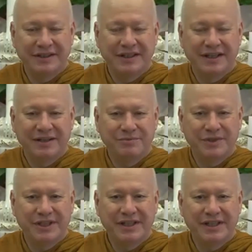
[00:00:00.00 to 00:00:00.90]
And
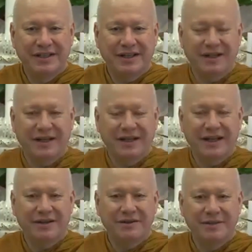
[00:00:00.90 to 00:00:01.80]
we need our
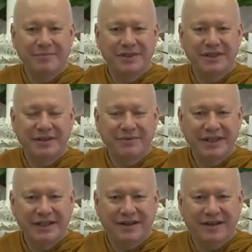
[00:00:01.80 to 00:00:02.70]
equanimity, we
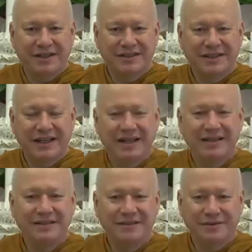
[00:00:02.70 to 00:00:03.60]
need our
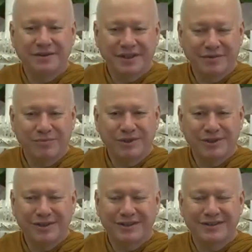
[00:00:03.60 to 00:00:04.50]
understanding.
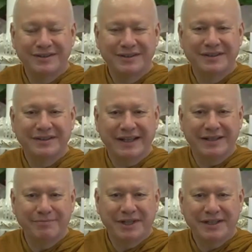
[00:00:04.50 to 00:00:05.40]
Work,
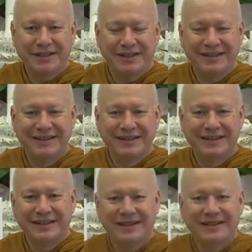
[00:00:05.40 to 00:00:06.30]
gain money,
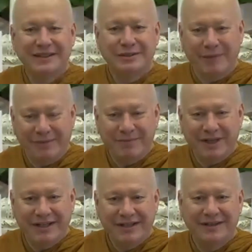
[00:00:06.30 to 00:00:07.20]
spend
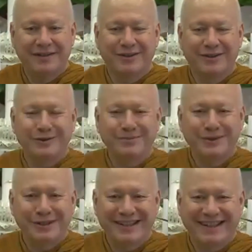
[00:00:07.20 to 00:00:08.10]
money, and got to
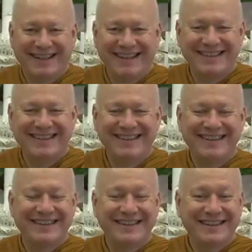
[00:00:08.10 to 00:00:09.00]
work again.
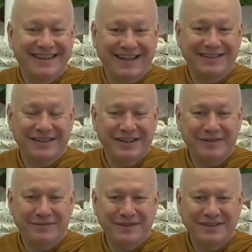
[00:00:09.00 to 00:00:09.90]
That's
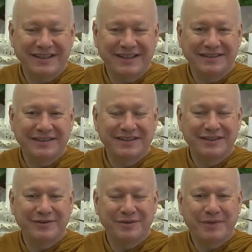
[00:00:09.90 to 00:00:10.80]
life, isn't it?
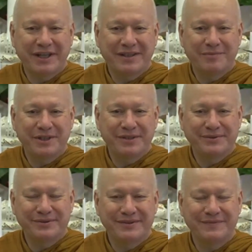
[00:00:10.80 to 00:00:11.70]
Got to pay the
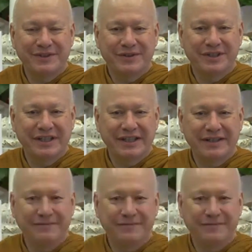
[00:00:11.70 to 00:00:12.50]
bills, got to live.